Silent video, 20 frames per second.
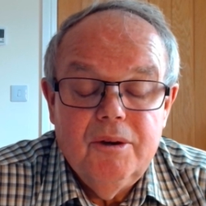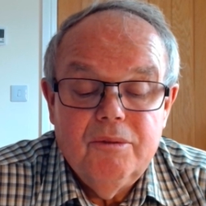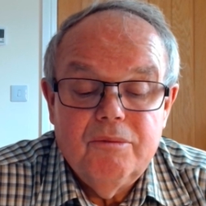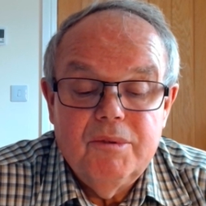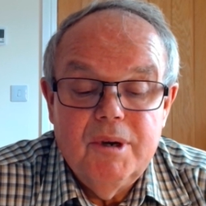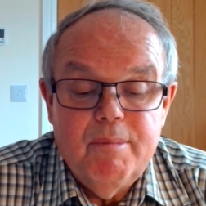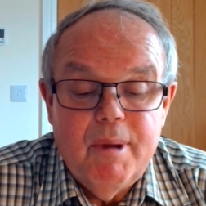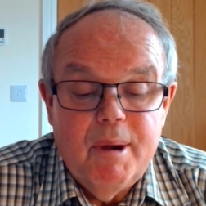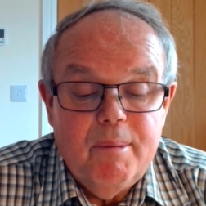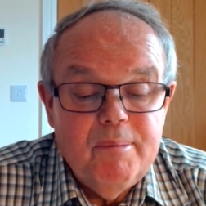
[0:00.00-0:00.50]

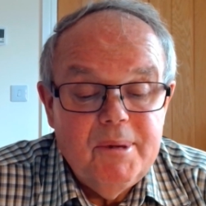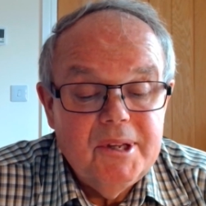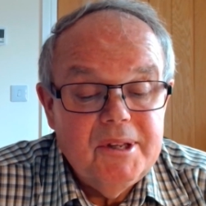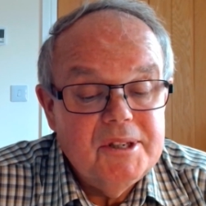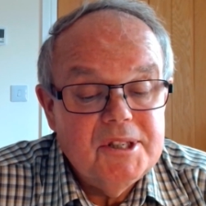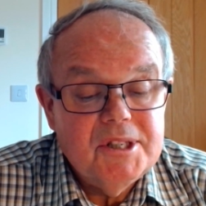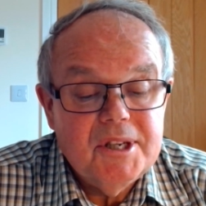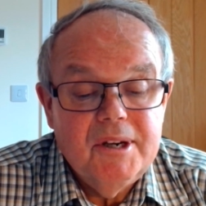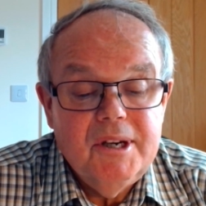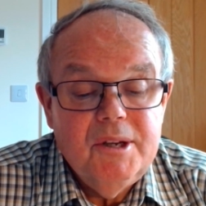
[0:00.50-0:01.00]
Remember,
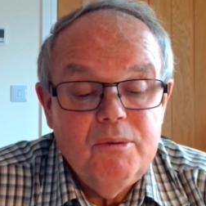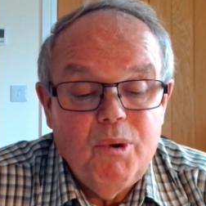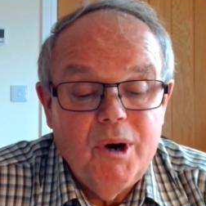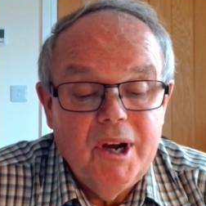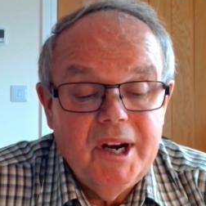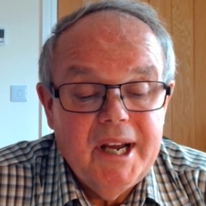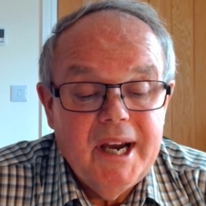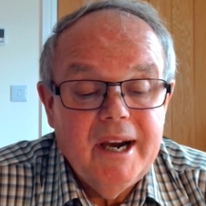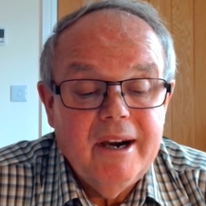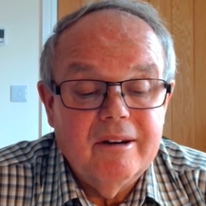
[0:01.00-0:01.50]
there's only
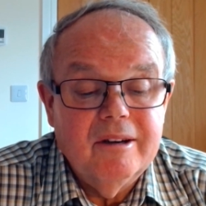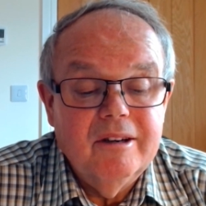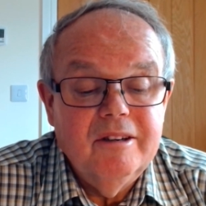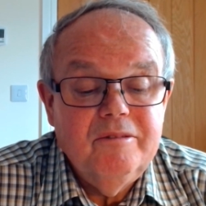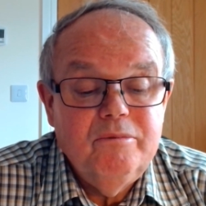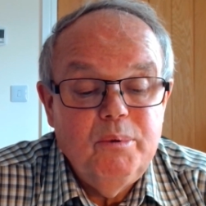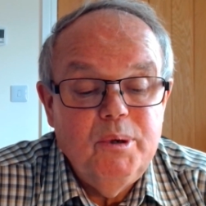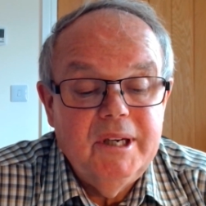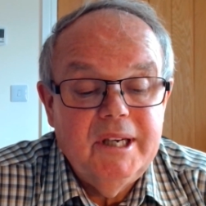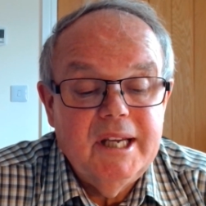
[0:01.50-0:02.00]
one hour
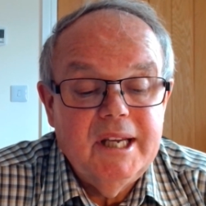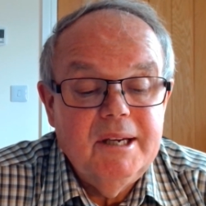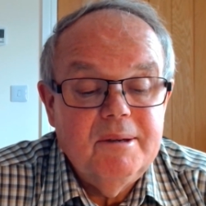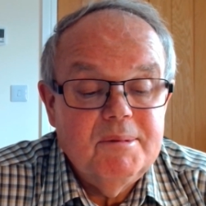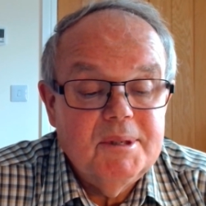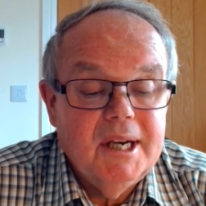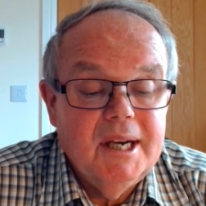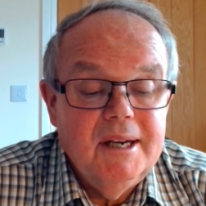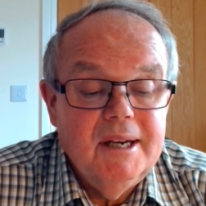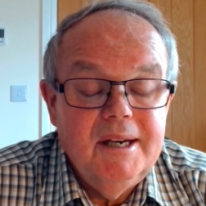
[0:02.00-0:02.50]
of working
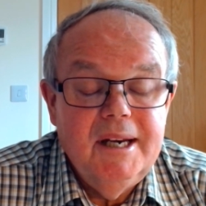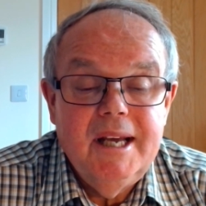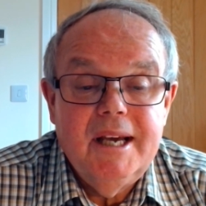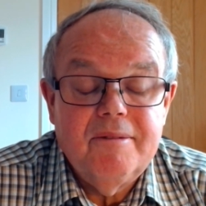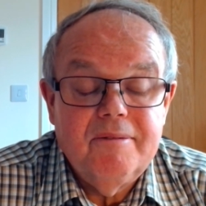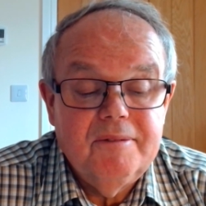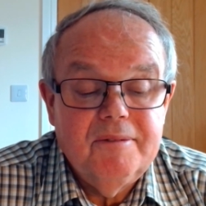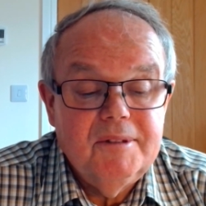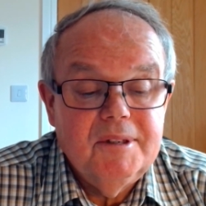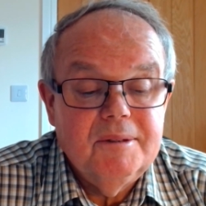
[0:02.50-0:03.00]
time
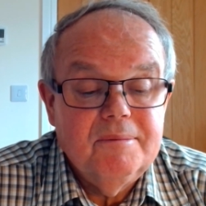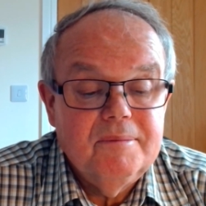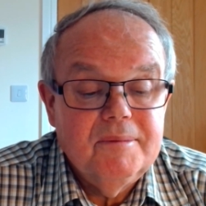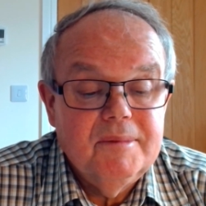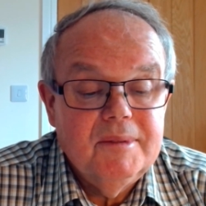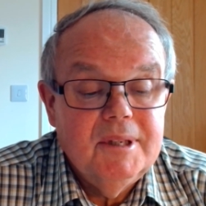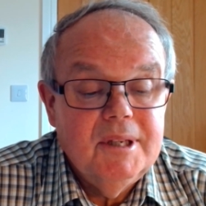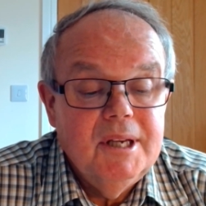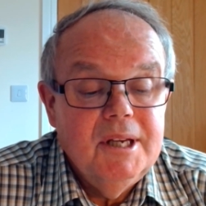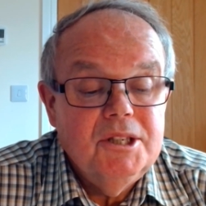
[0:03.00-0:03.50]
left,
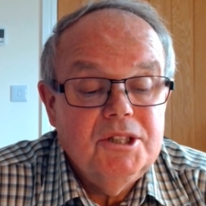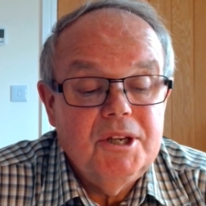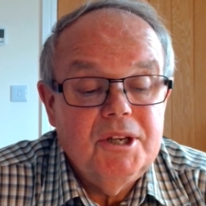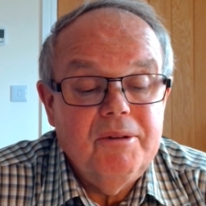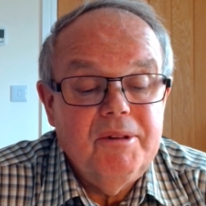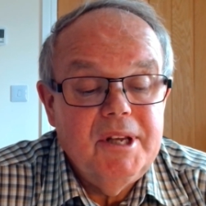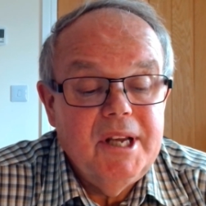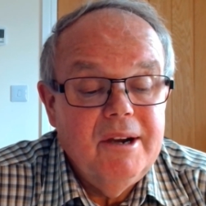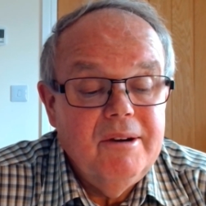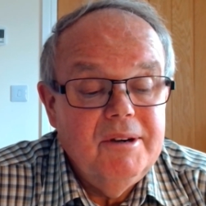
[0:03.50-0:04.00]
so
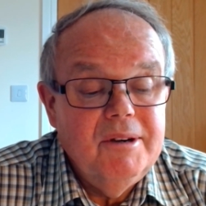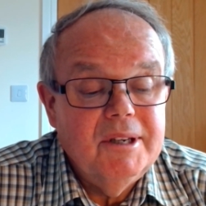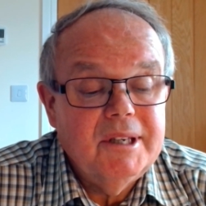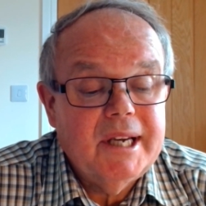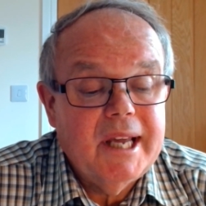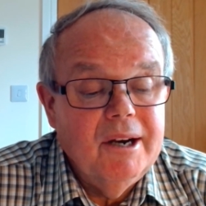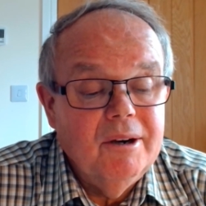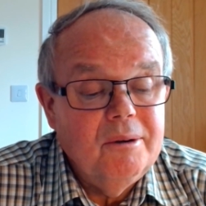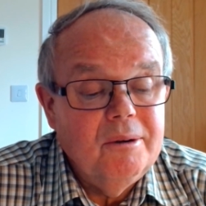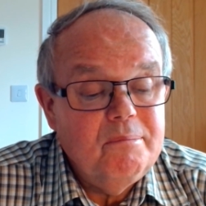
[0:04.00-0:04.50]
the owner
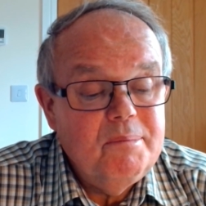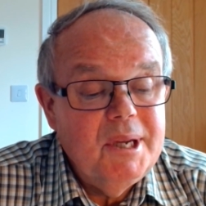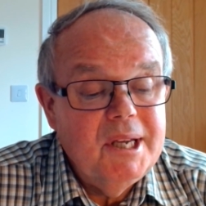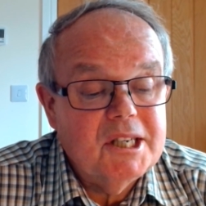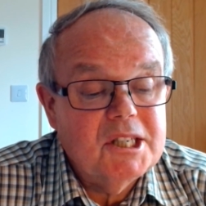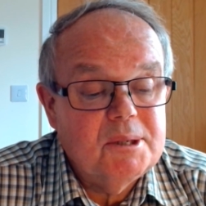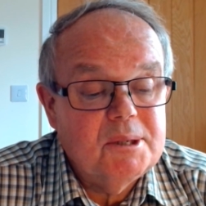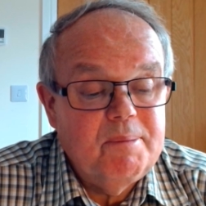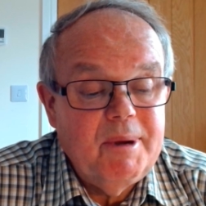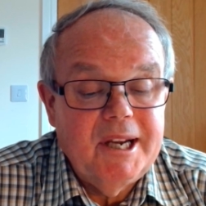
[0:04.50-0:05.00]
cannot be
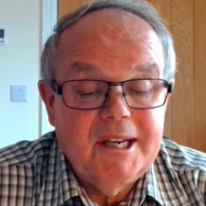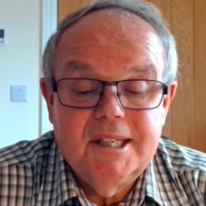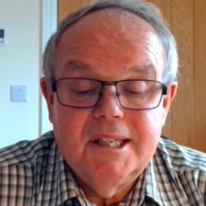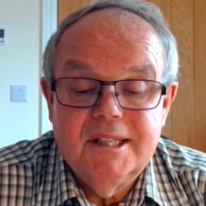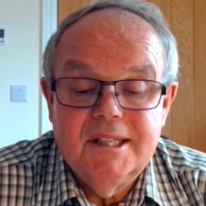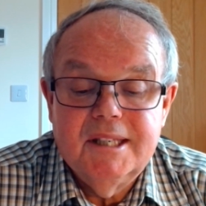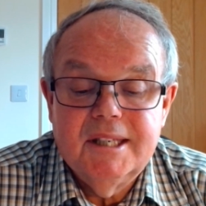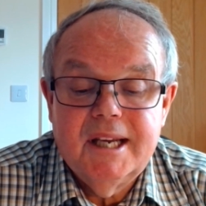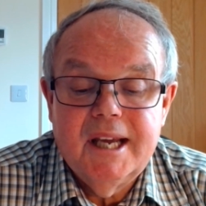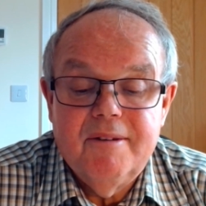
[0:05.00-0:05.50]

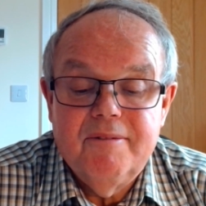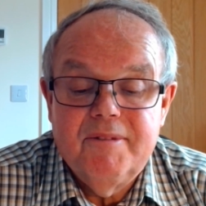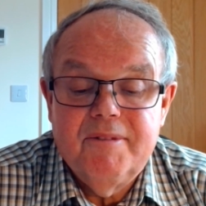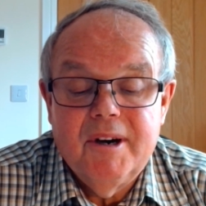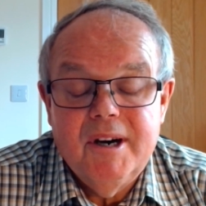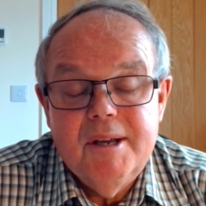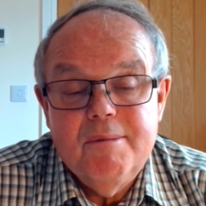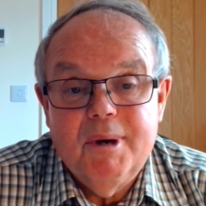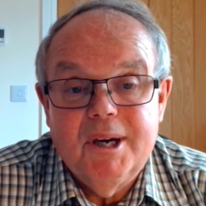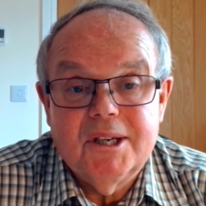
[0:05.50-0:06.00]
expecting to get
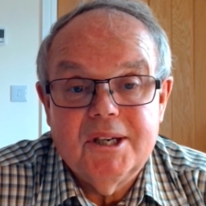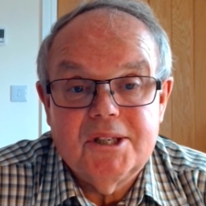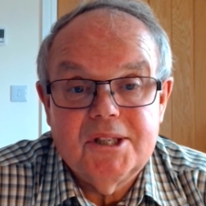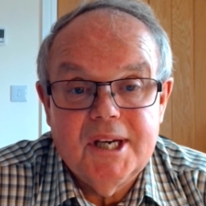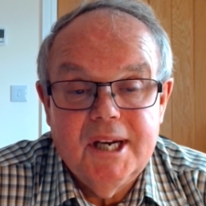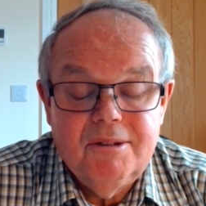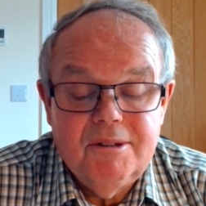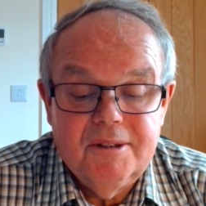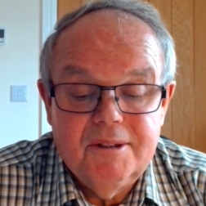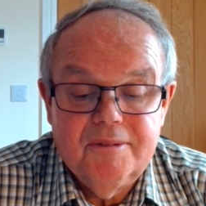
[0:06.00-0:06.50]
very much
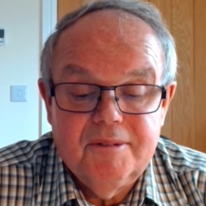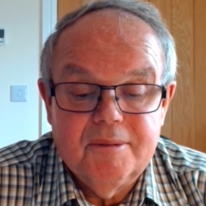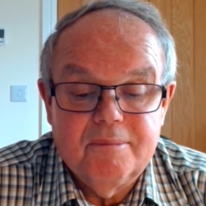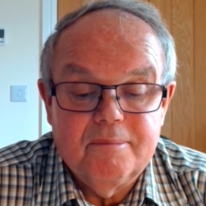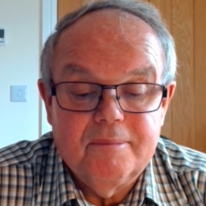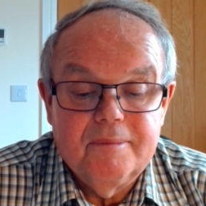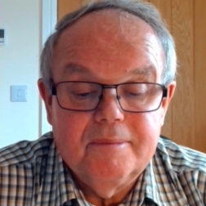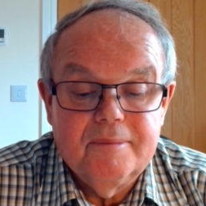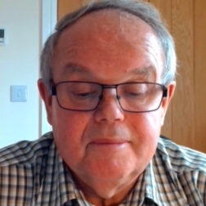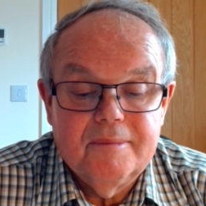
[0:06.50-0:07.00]
out of
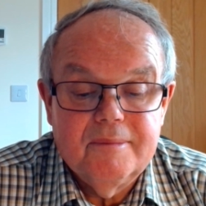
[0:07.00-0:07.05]
them.